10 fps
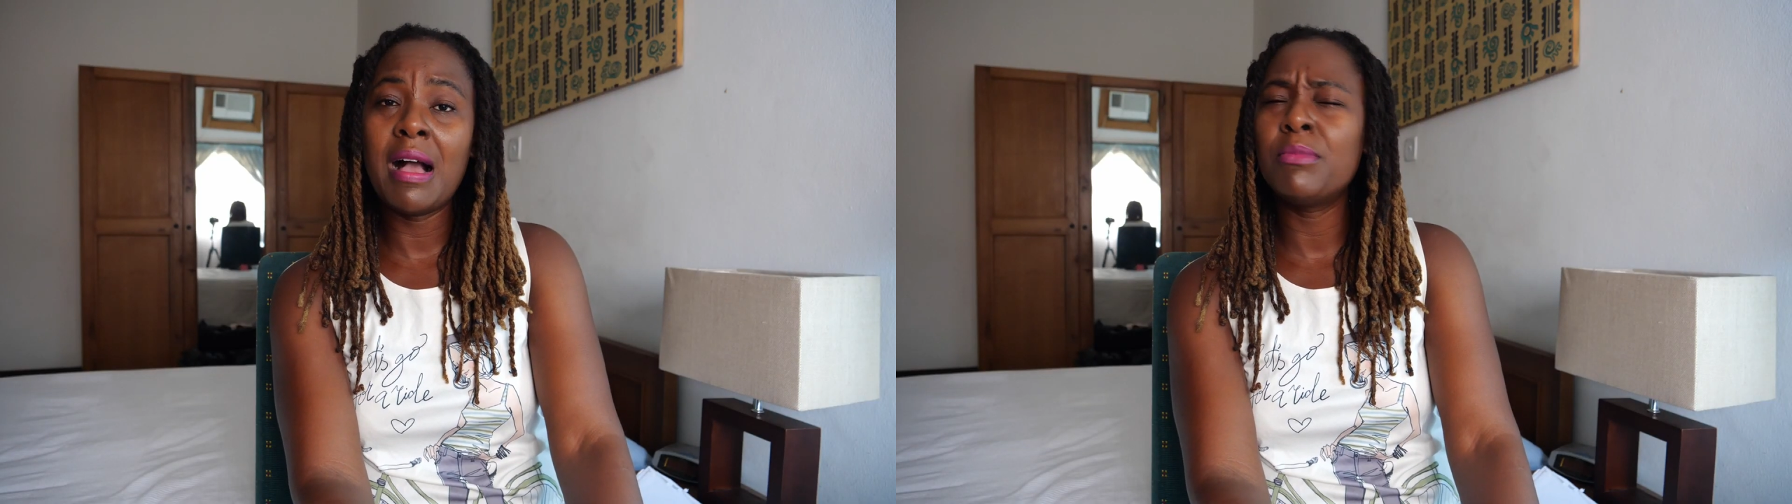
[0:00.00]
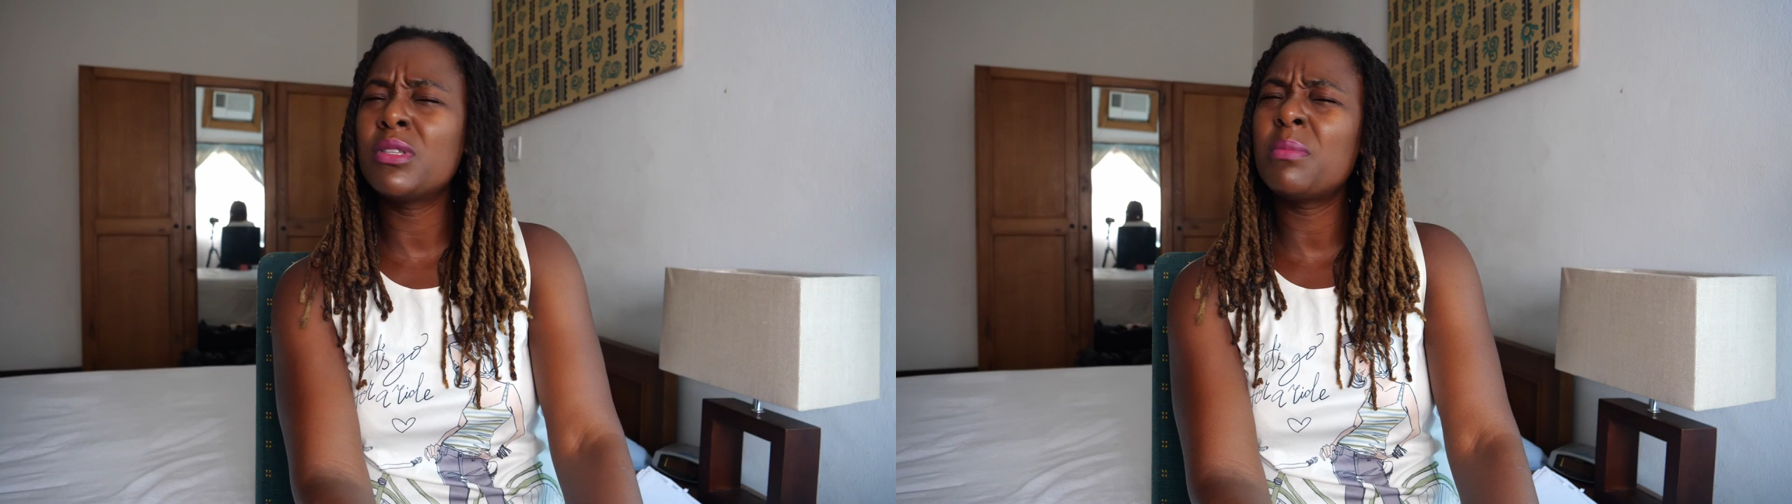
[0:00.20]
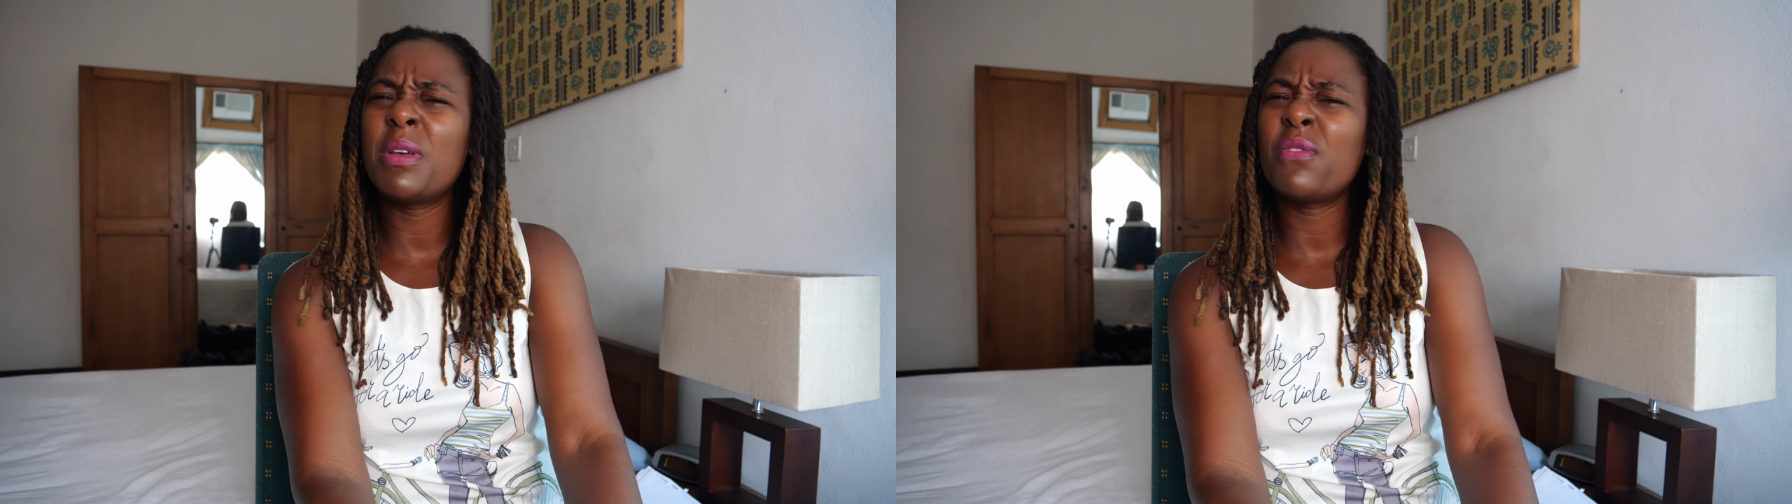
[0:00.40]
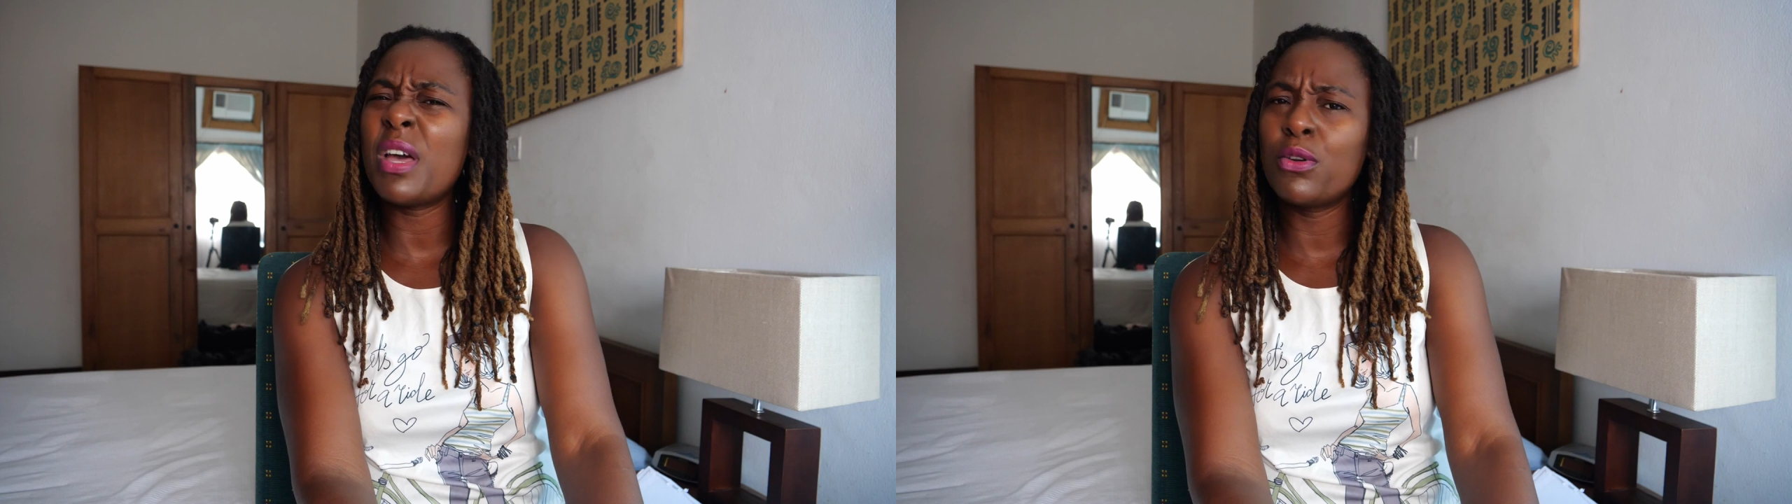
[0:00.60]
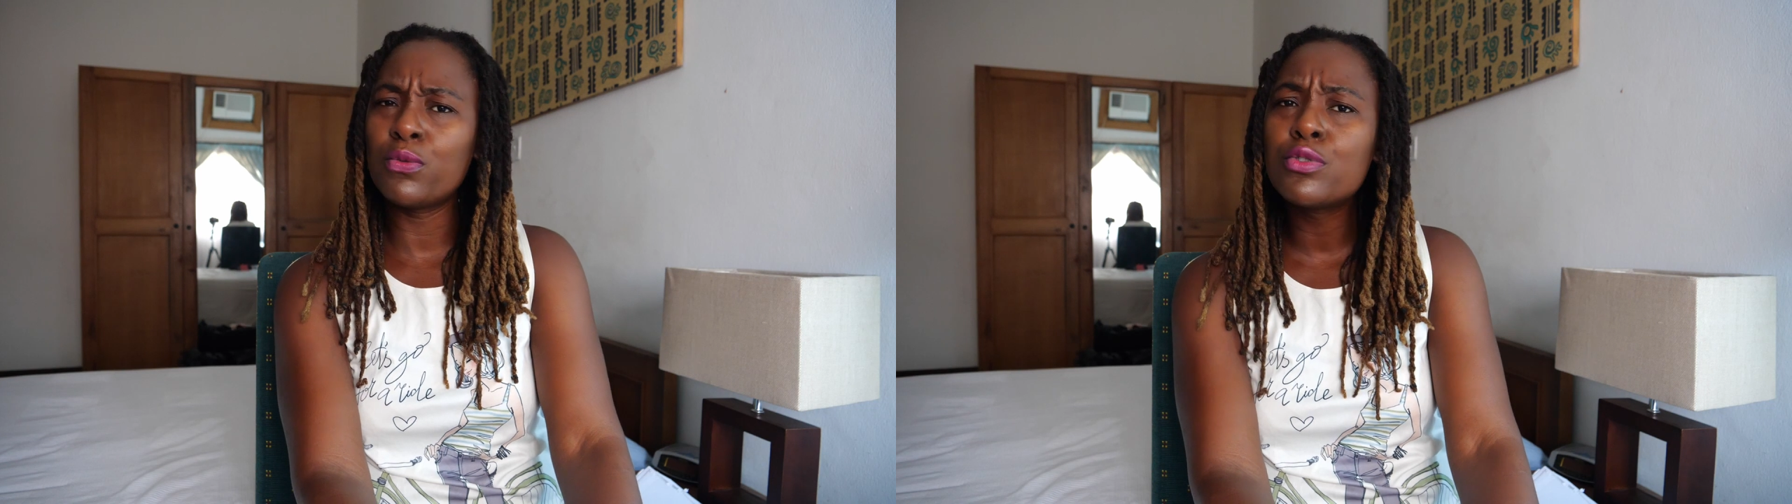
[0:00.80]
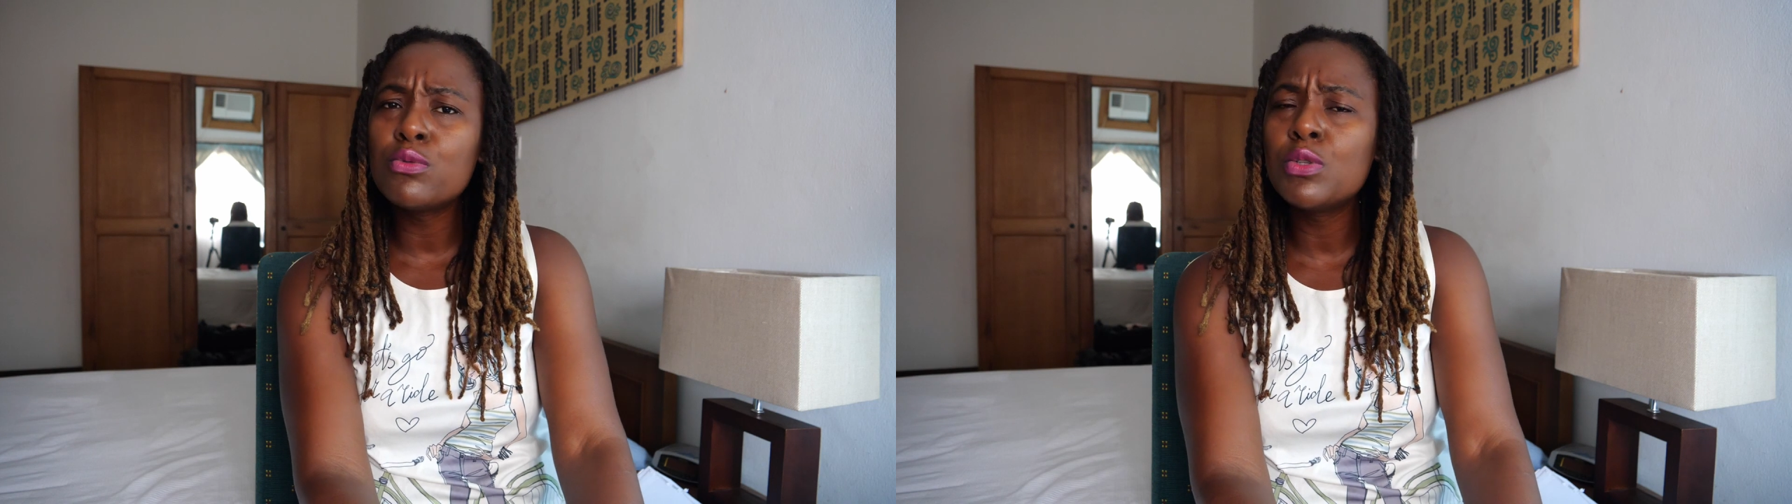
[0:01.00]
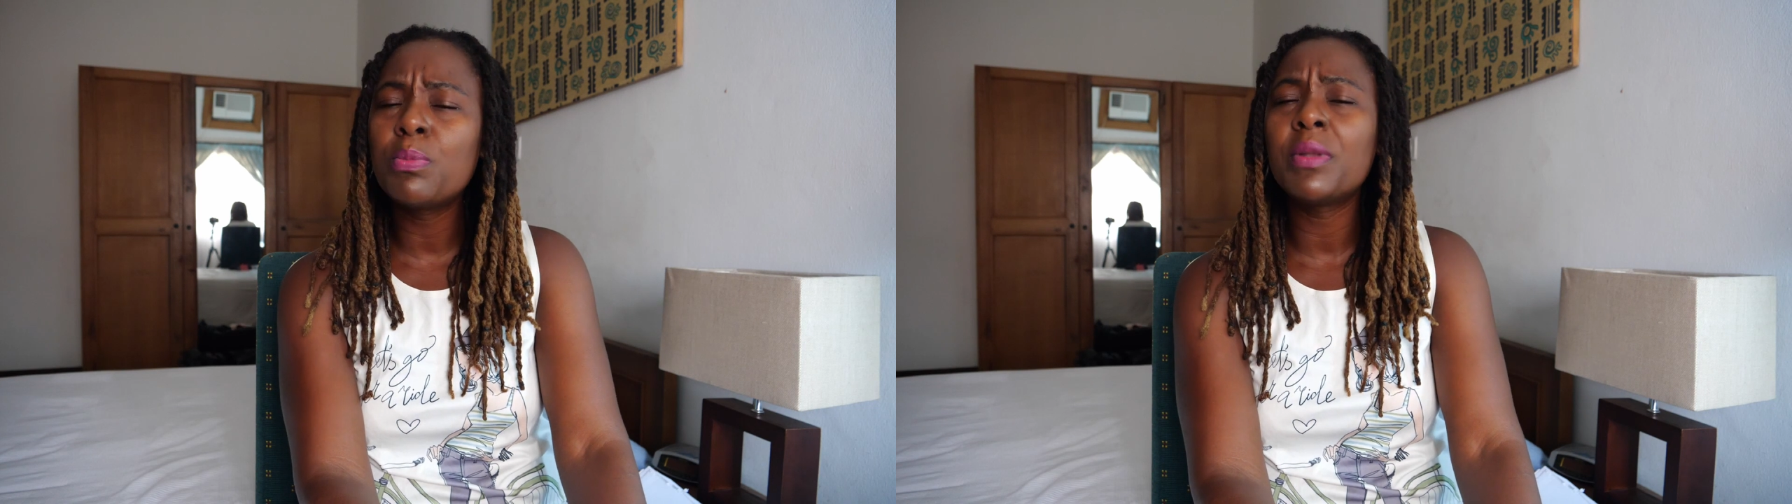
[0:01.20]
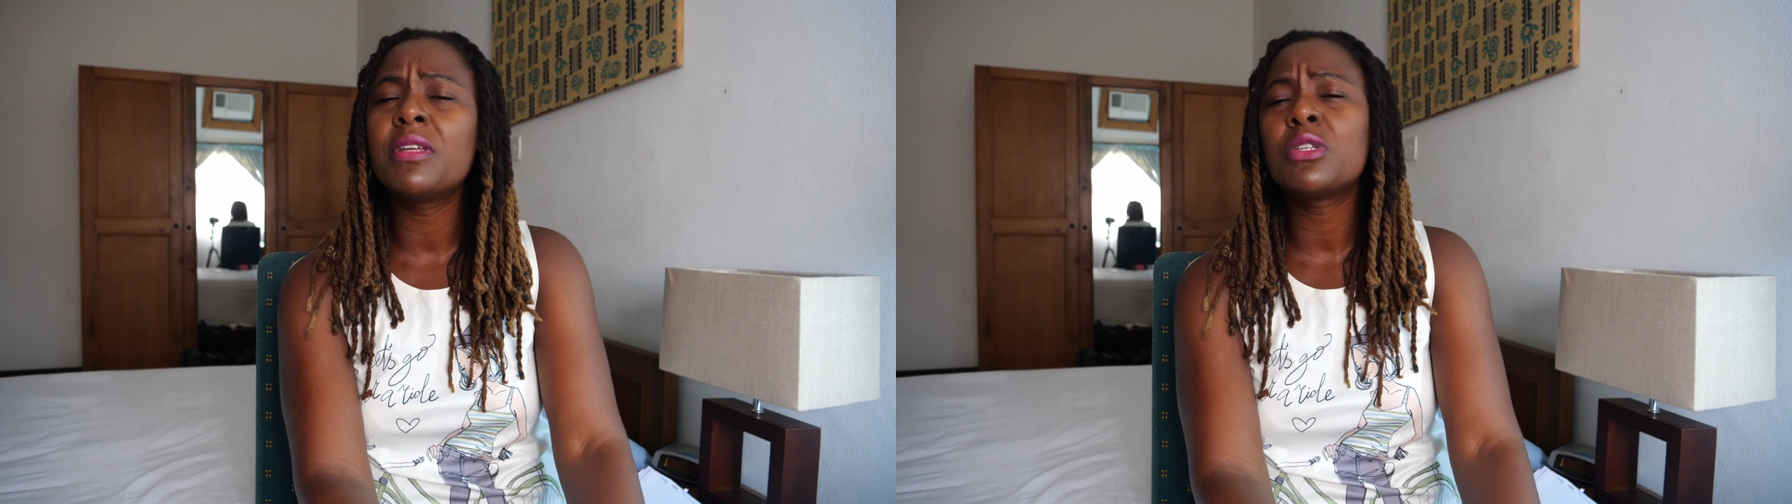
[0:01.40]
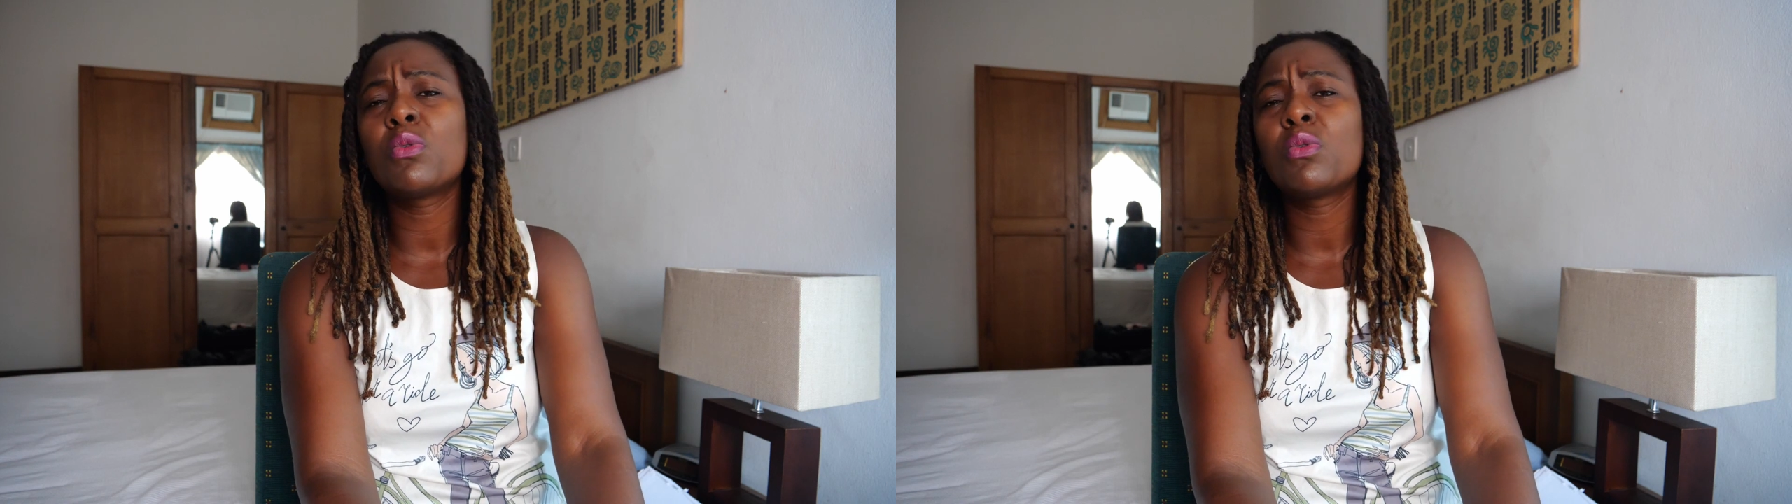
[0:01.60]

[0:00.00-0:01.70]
I'm not a big fan of zoos, but this